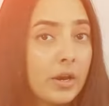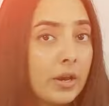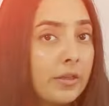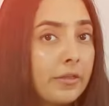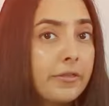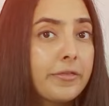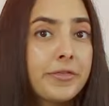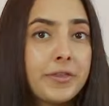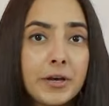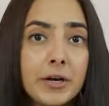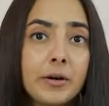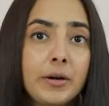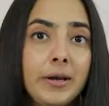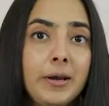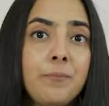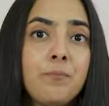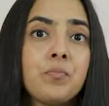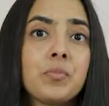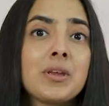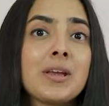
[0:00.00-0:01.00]
In
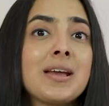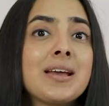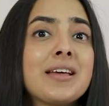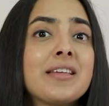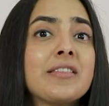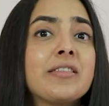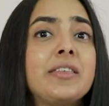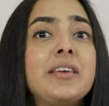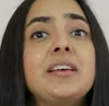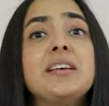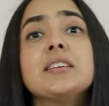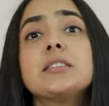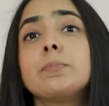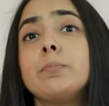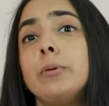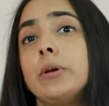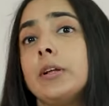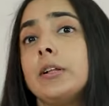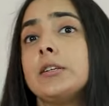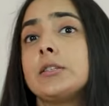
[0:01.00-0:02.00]
theory, these
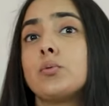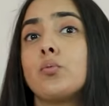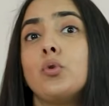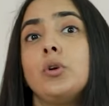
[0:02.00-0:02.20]
bills